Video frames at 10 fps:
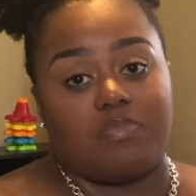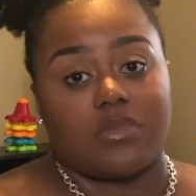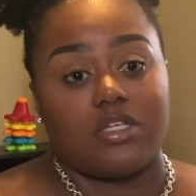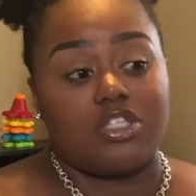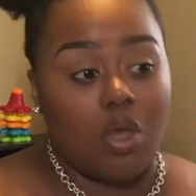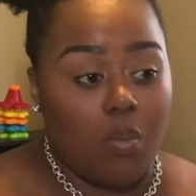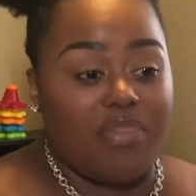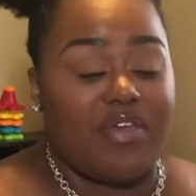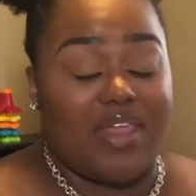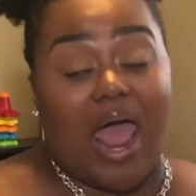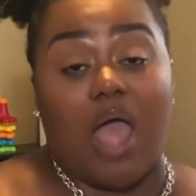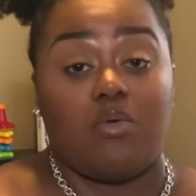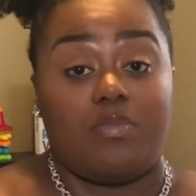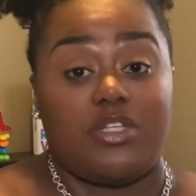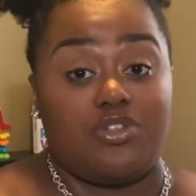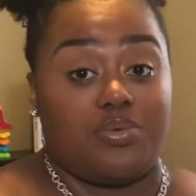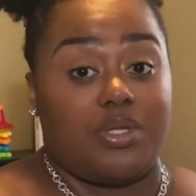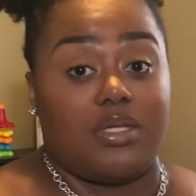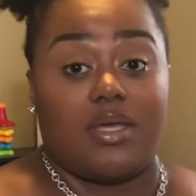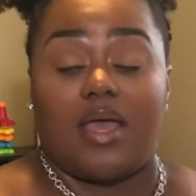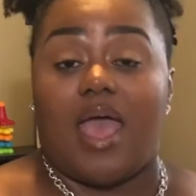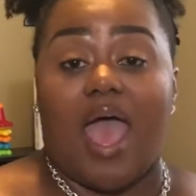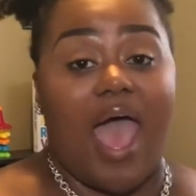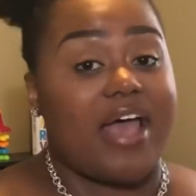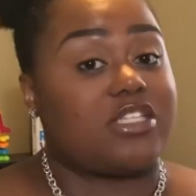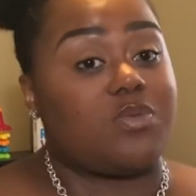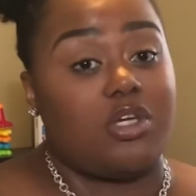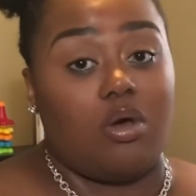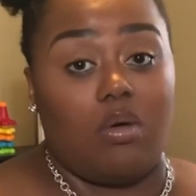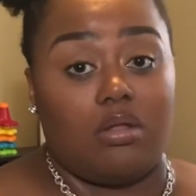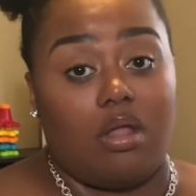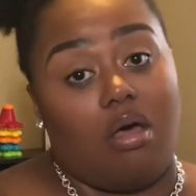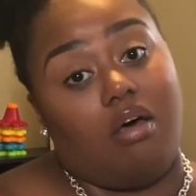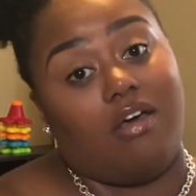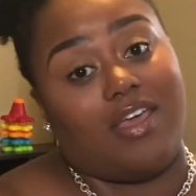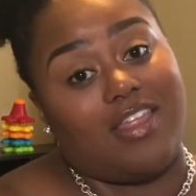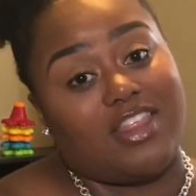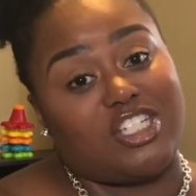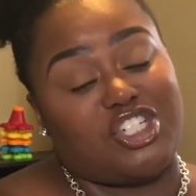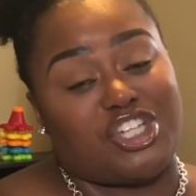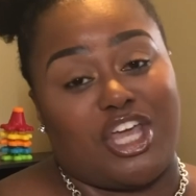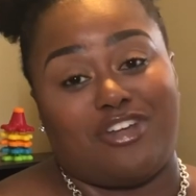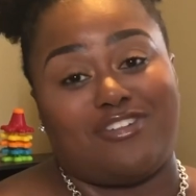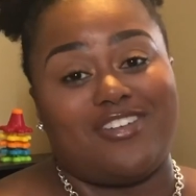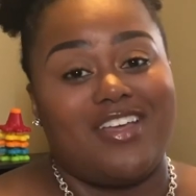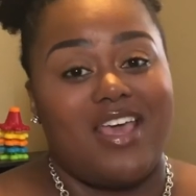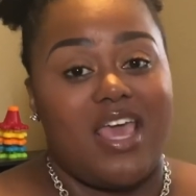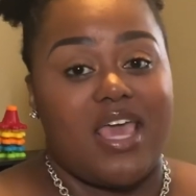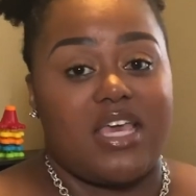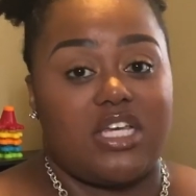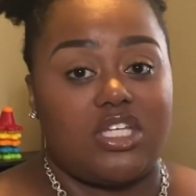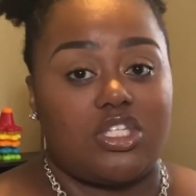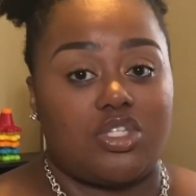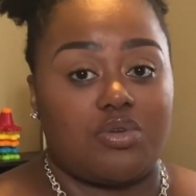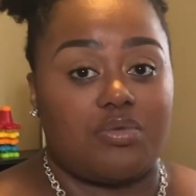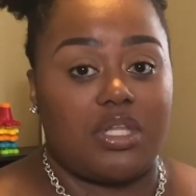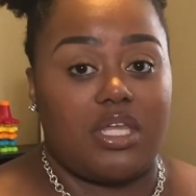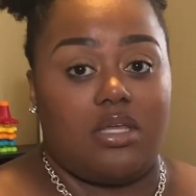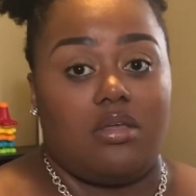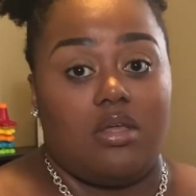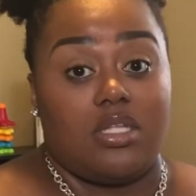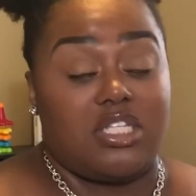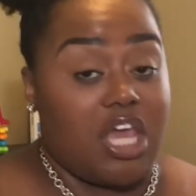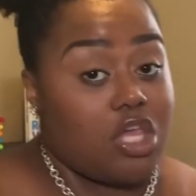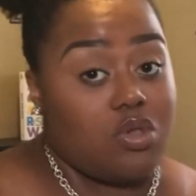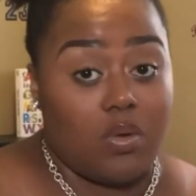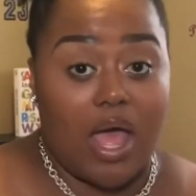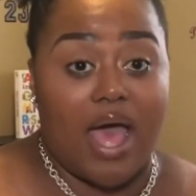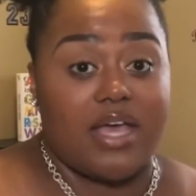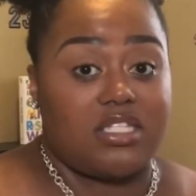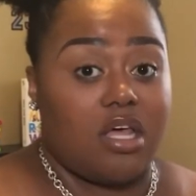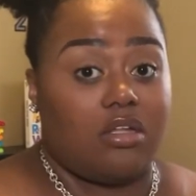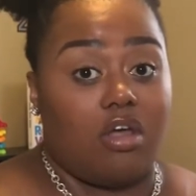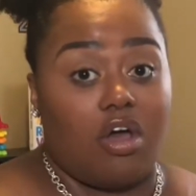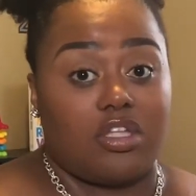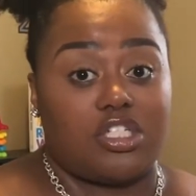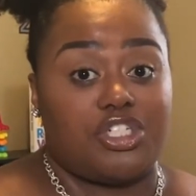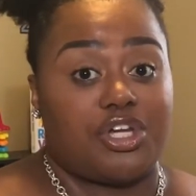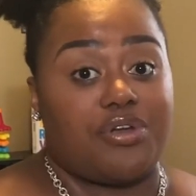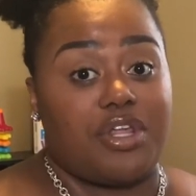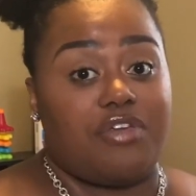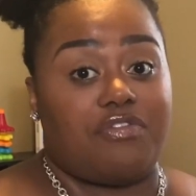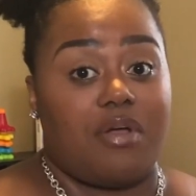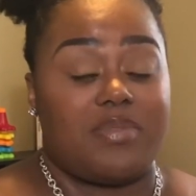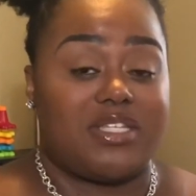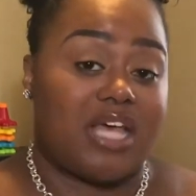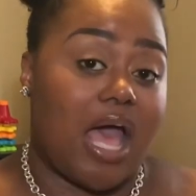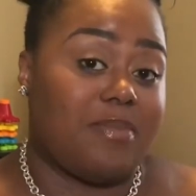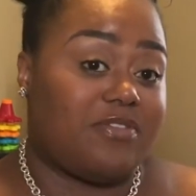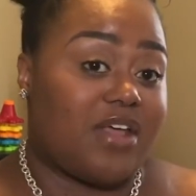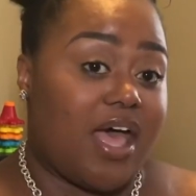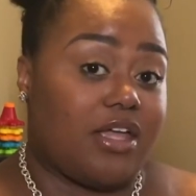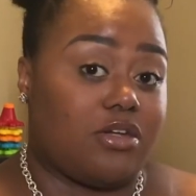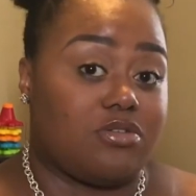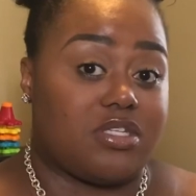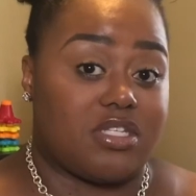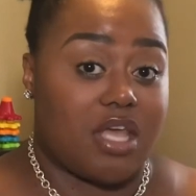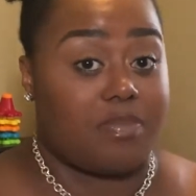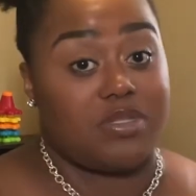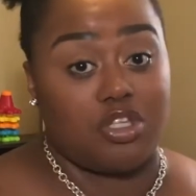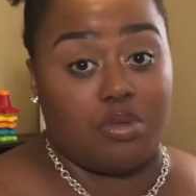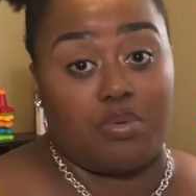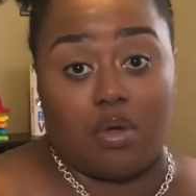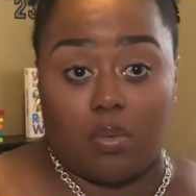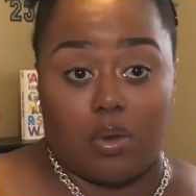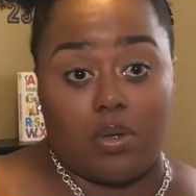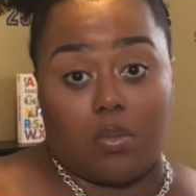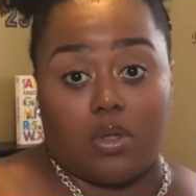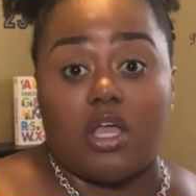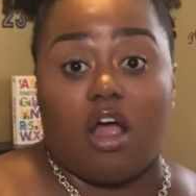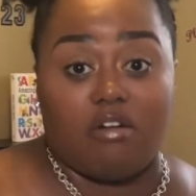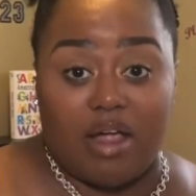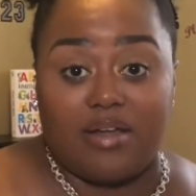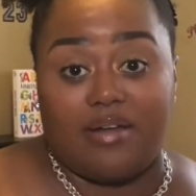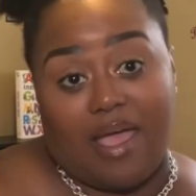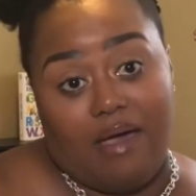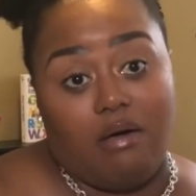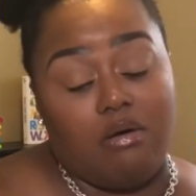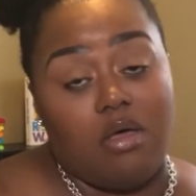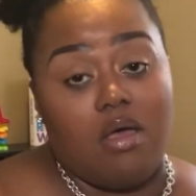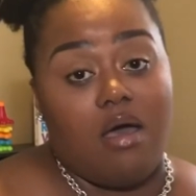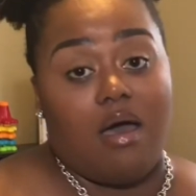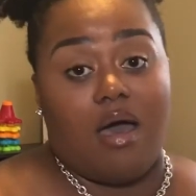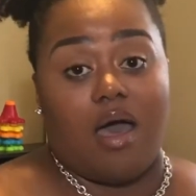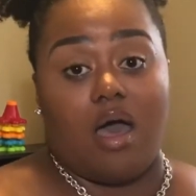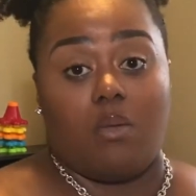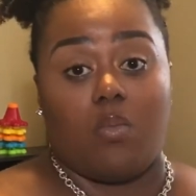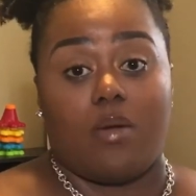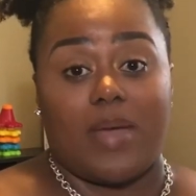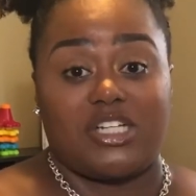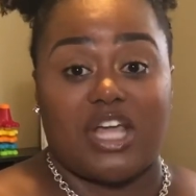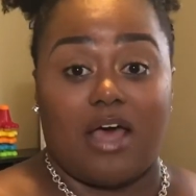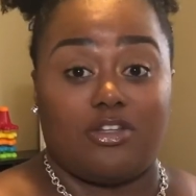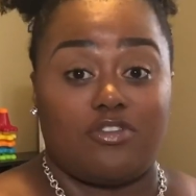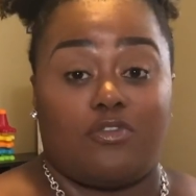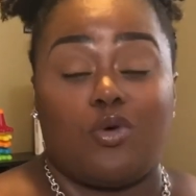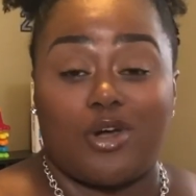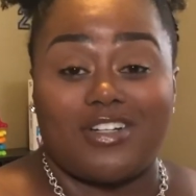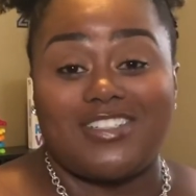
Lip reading: So one thing that I will be doing as we go along in this channel is to really take you guys along the journey from the time of diagnosis up until the point where we are right now, where my child is 4.